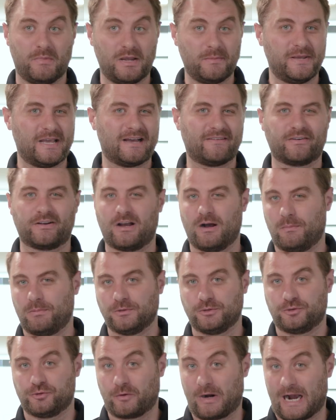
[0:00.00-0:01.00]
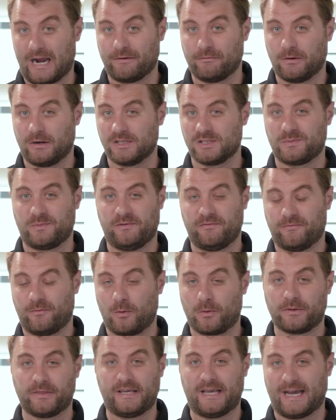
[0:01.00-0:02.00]
maybe have a couple dry runs
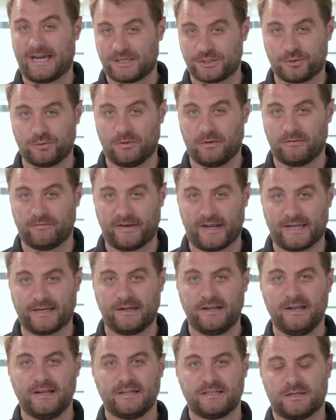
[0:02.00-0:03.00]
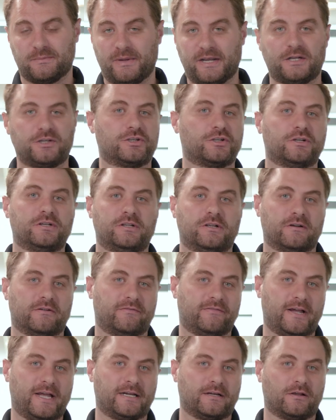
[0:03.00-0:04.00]
before the actual event to make sure your
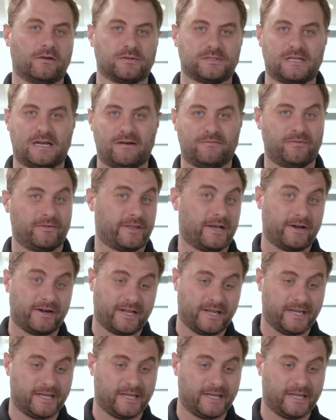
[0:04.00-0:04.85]
event goes off without a